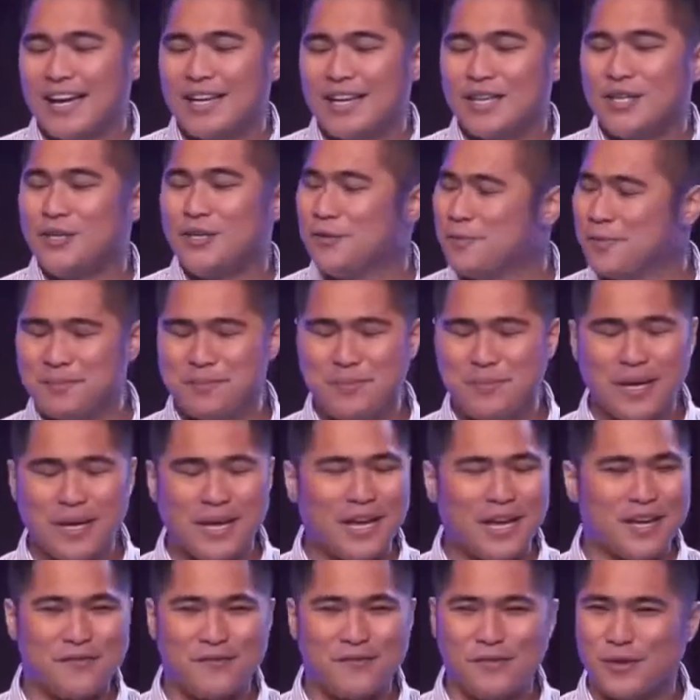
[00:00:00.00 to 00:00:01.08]
Human
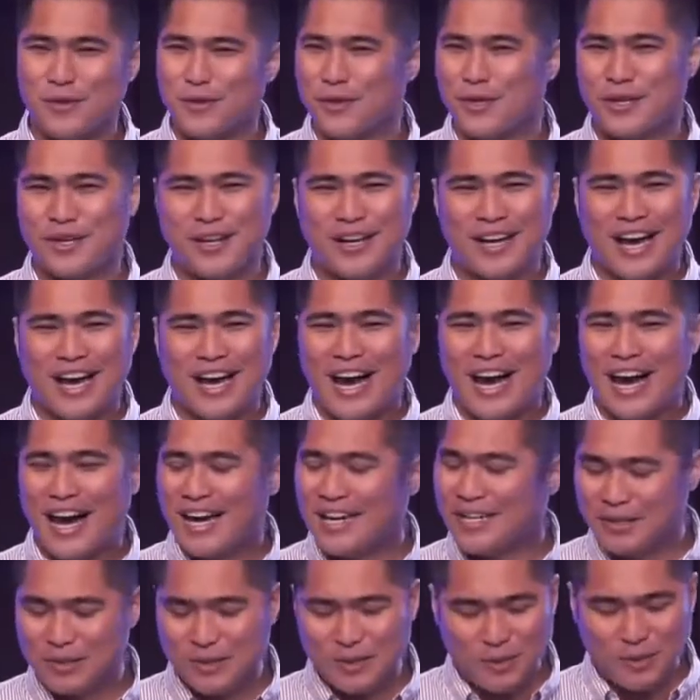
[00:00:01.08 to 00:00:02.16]
behavior.
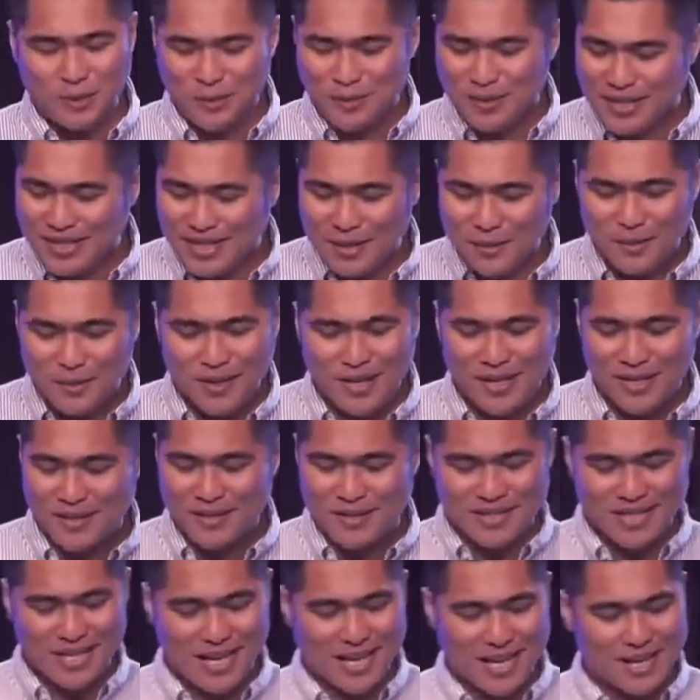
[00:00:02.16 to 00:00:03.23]
I totally would
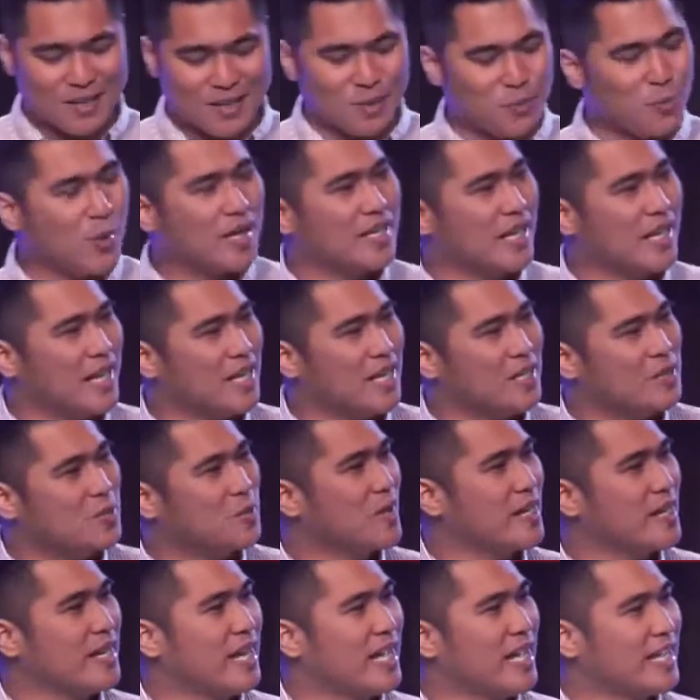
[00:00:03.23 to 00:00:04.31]
understand why the
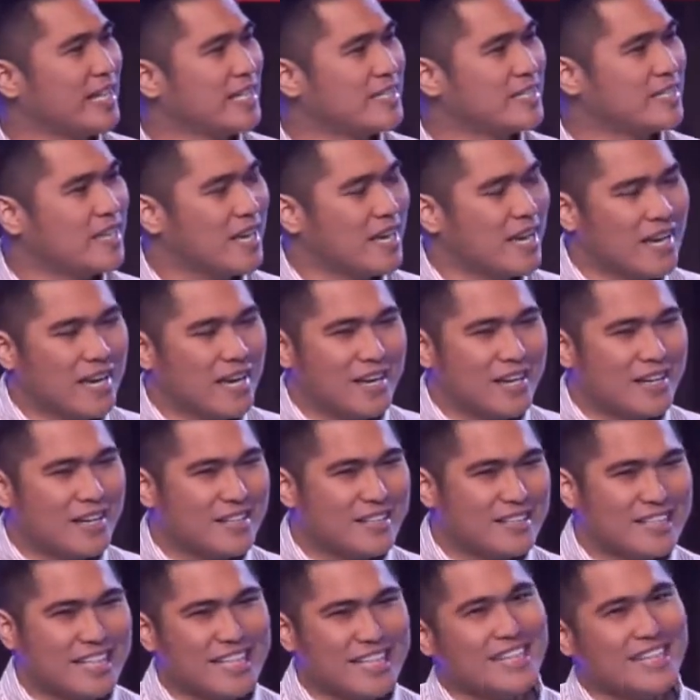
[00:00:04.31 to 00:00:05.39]
Israelites
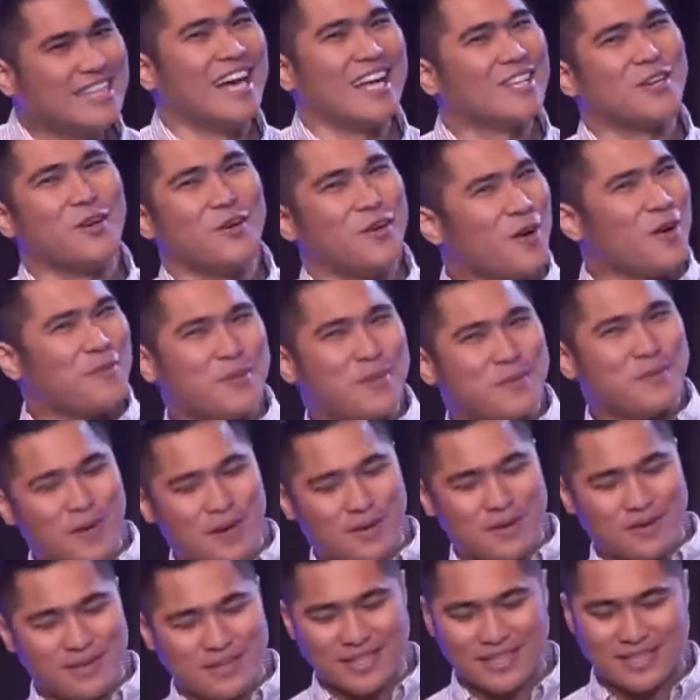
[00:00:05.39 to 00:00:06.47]
did not go up the
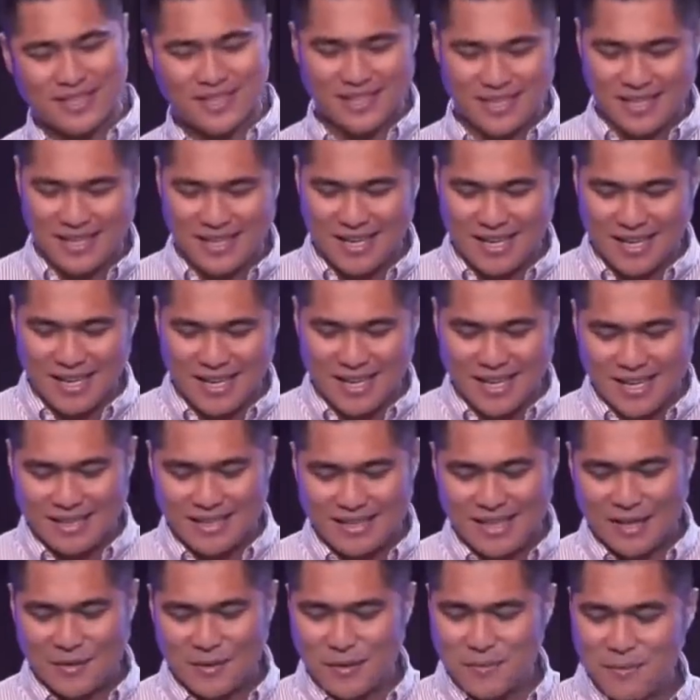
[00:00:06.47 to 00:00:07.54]
mountain.
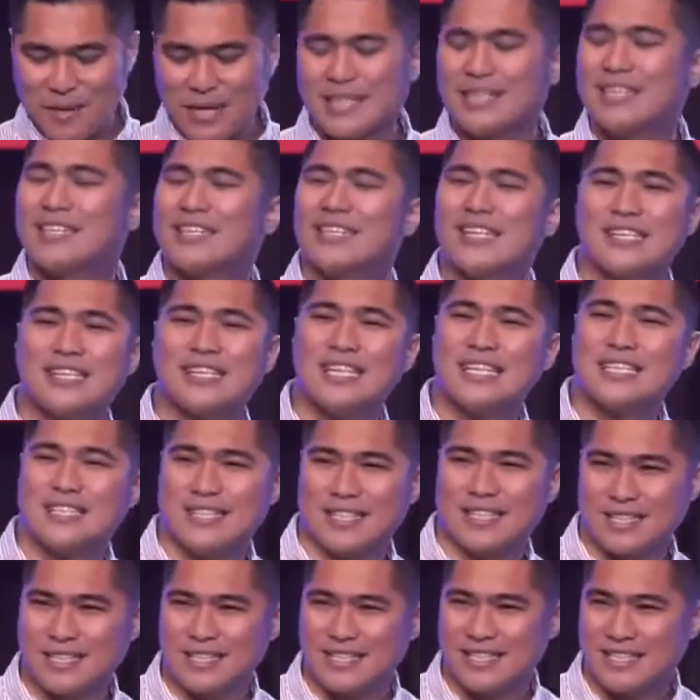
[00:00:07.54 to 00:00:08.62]
They remained at a
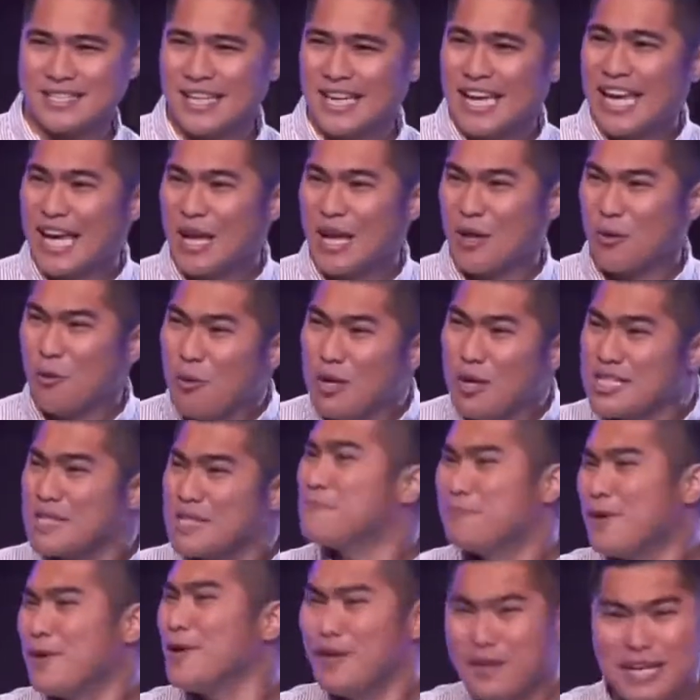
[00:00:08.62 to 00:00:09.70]
distance. It was a
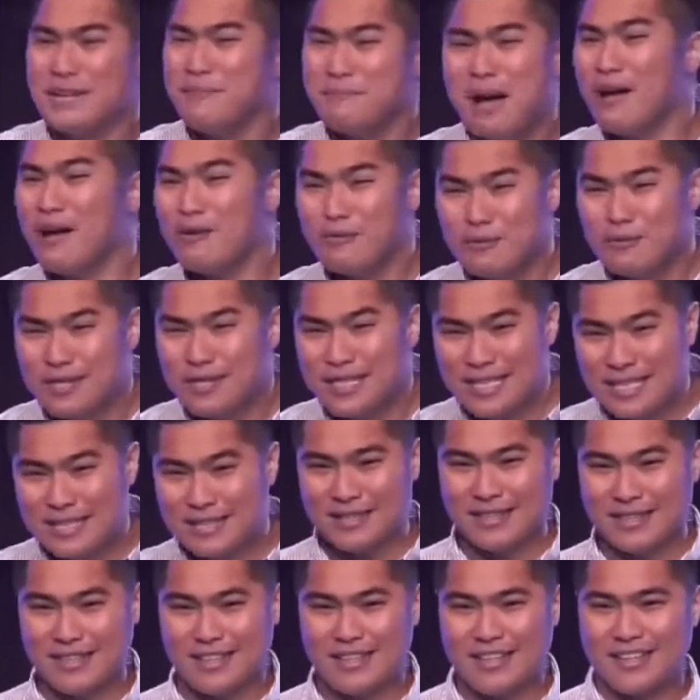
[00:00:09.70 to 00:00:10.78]
burning mountain
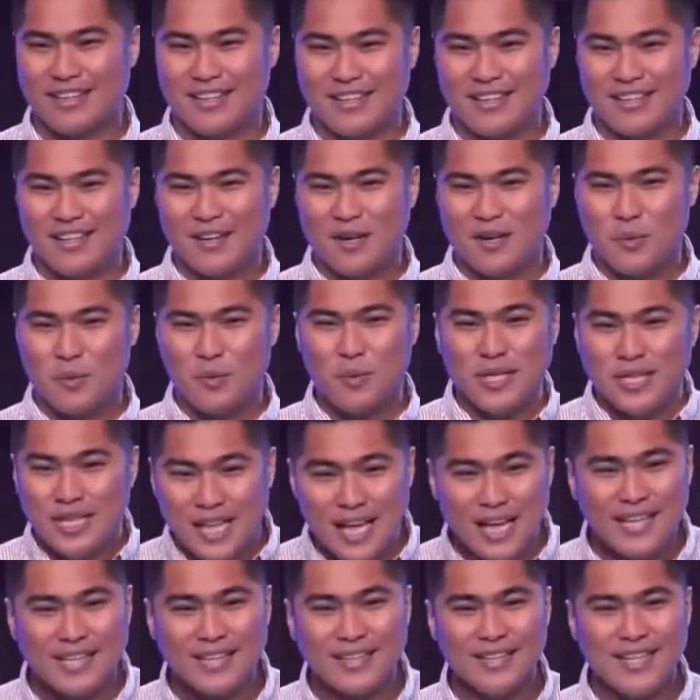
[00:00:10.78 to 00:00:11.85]
with
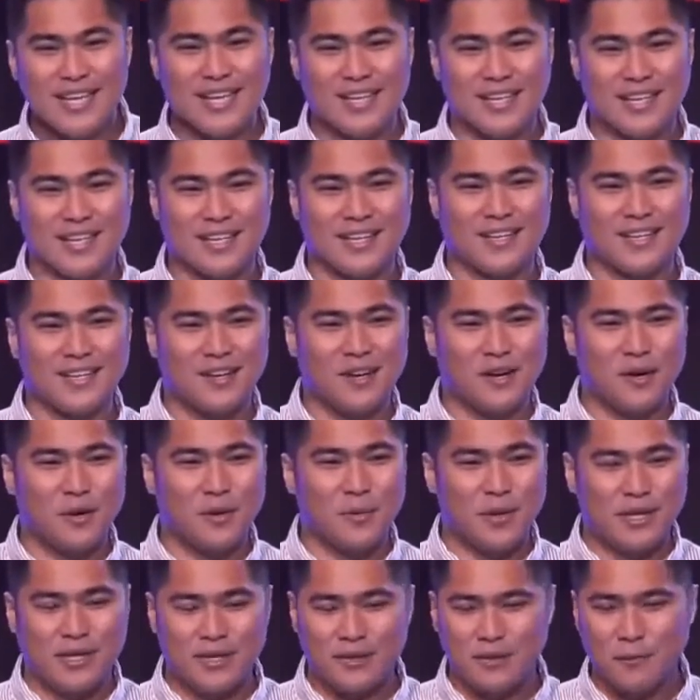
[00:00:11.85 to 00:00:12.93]
lightning,
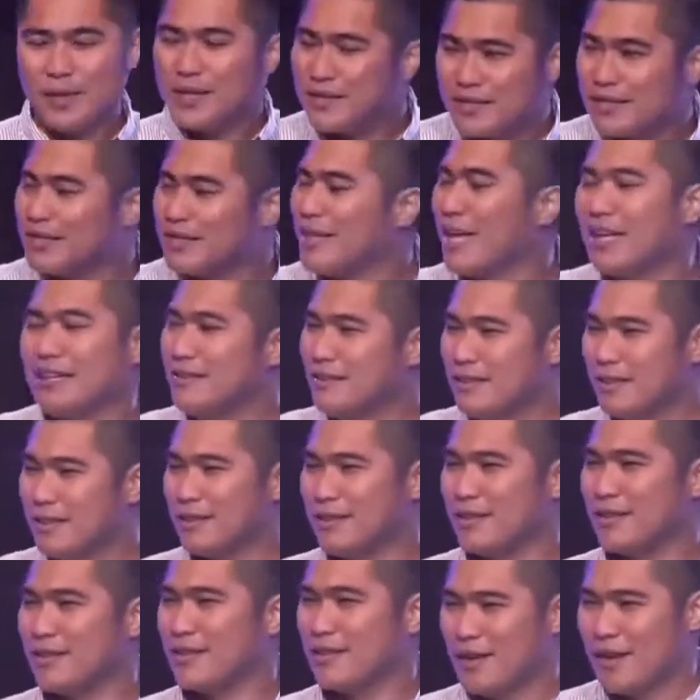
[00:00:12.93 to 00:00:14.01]
with, with
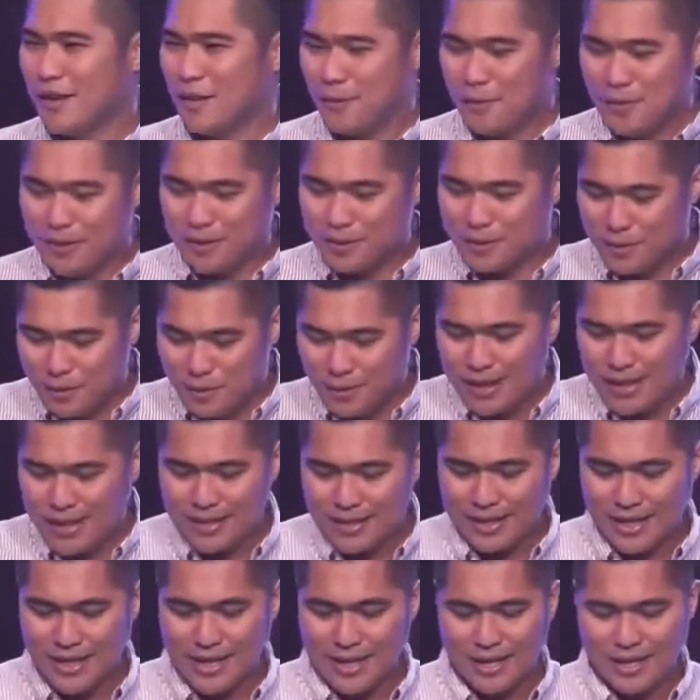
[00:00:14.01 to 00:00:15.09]
thunder, with
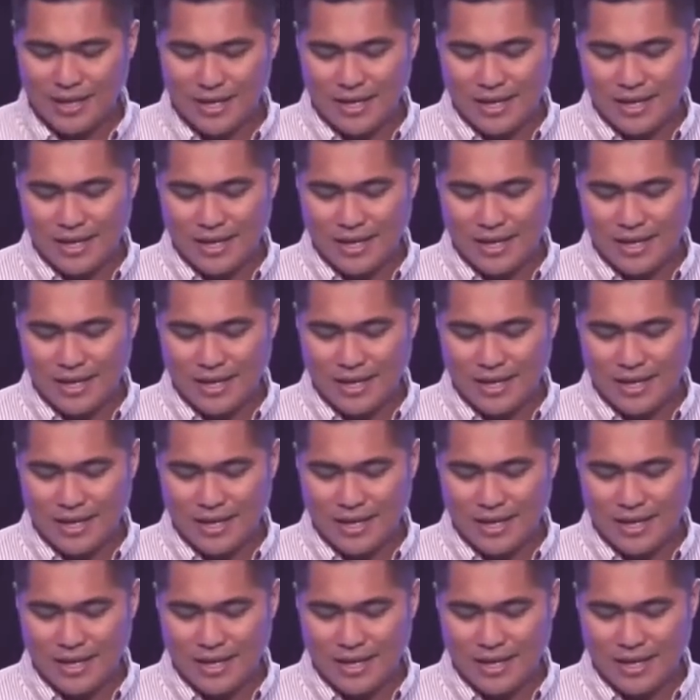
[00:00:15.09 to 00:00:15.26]
quaking.